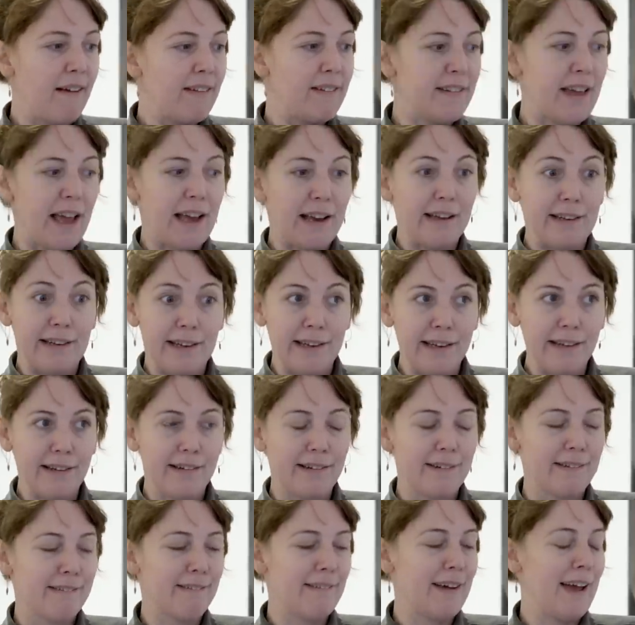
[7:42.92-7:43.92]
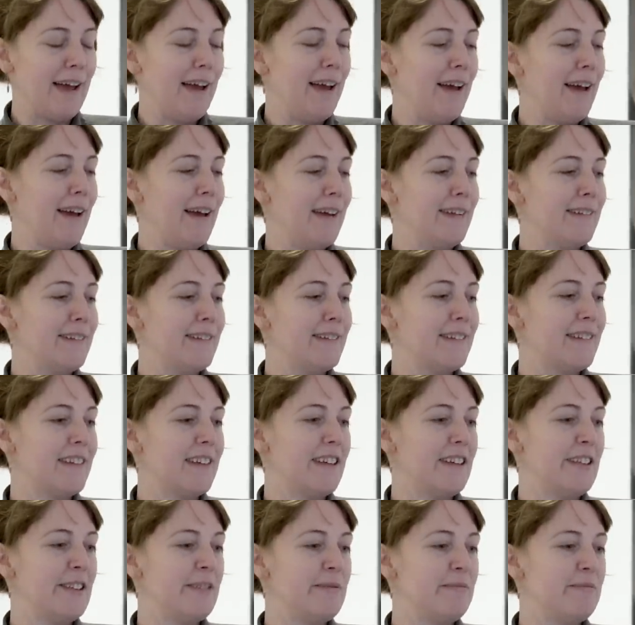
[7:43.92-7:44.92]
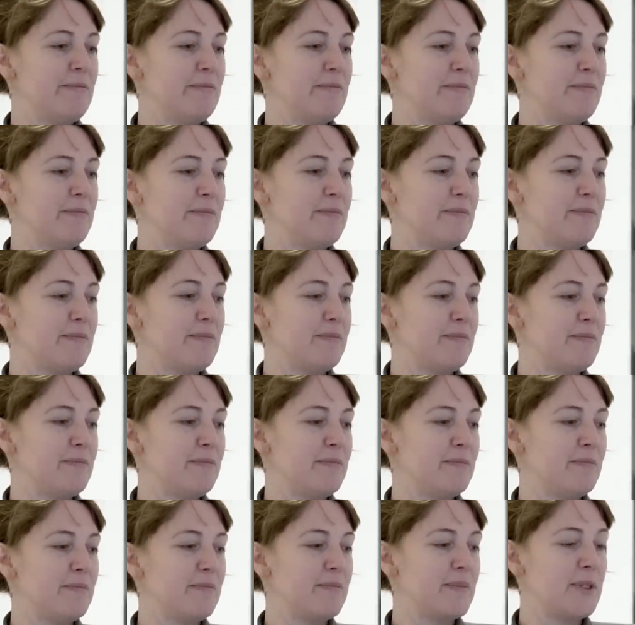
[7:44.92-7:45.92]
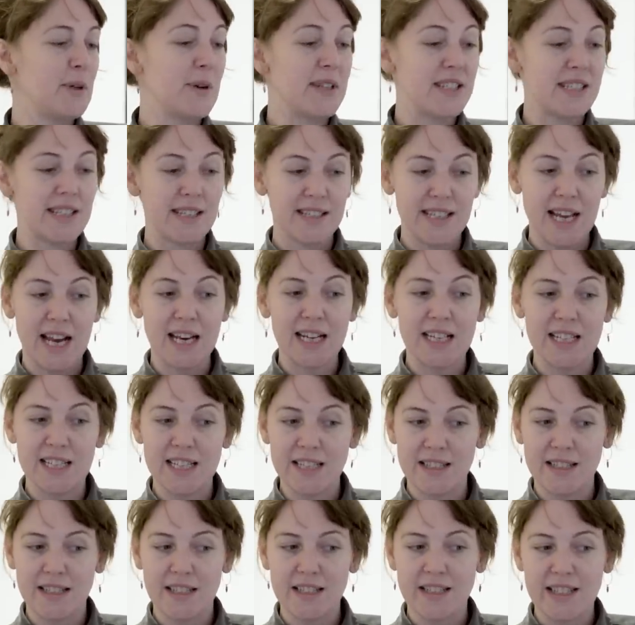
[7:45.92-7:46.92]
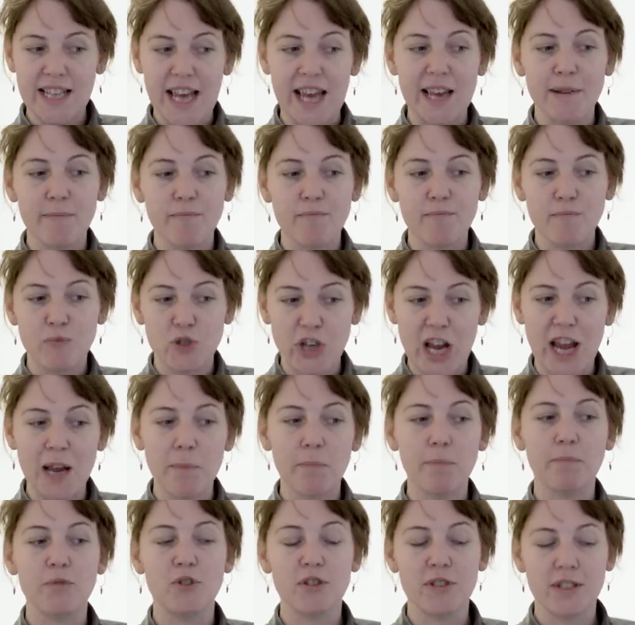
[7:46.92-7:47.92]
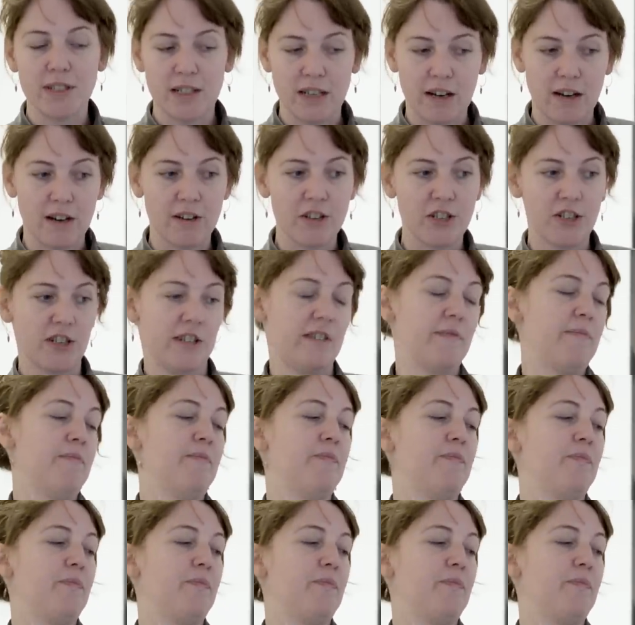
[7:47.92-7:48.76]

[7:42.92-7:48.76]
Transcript: technique, and so it's exactly the same shape, just larger.